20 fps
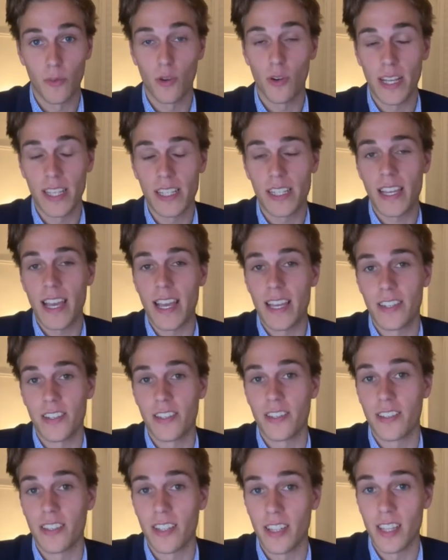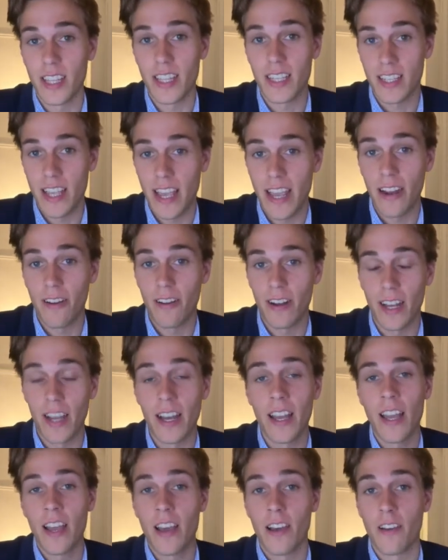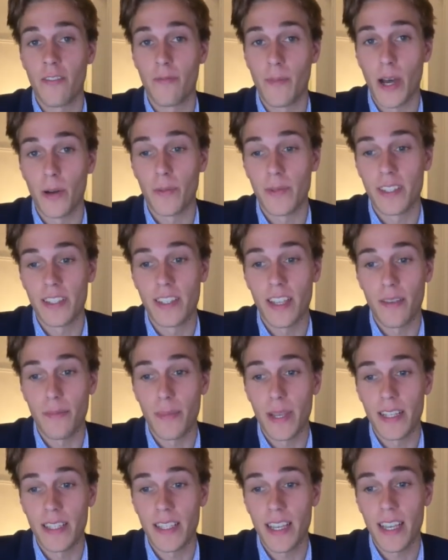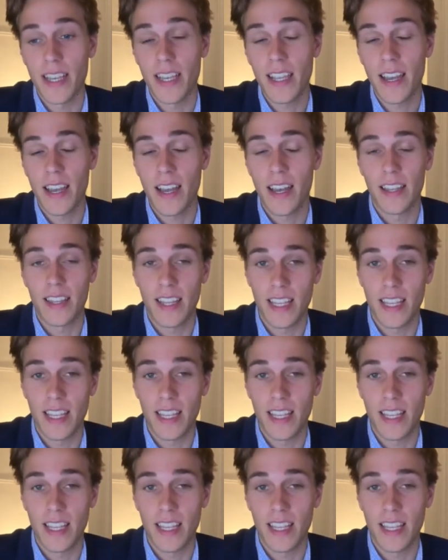more education to this area of Melbourne CBD.